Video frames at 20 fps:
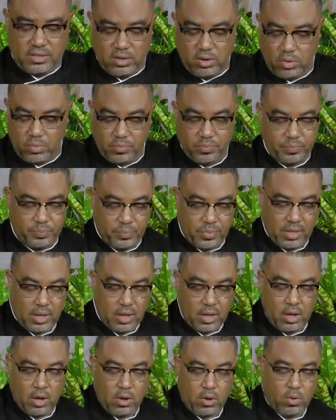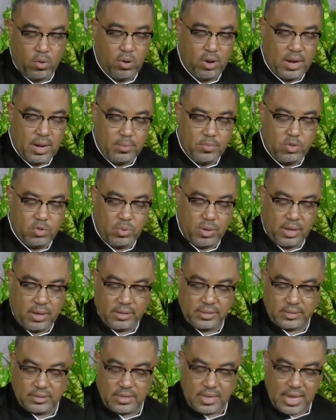now, all I'm doing
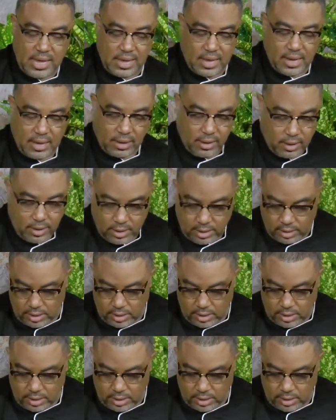is taking